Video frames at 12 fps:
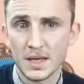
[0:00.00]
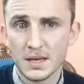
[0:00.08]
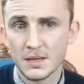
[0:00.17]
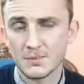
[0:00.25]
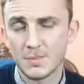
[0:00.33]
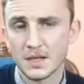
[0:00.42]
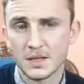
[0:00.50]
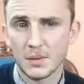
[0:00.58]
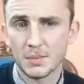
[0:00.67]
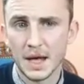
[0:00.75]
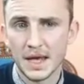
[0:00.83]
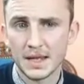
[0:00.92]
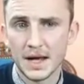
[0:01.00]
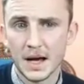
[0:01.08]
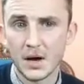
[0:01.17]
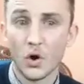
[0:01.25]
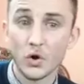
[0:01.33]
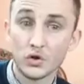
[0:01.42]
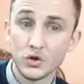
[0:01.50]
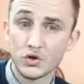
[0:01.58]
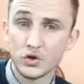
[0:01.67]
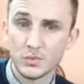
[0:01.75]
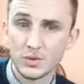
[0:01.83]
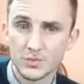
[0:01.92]
It's basically applying that on
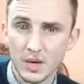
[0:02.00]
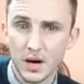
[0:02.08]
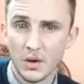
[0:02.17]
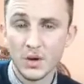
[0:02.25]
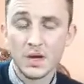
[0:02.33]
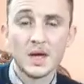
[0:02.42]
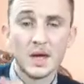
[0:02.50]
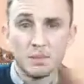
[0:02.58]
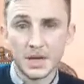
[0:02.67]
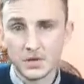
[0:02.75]
YouTube as well, and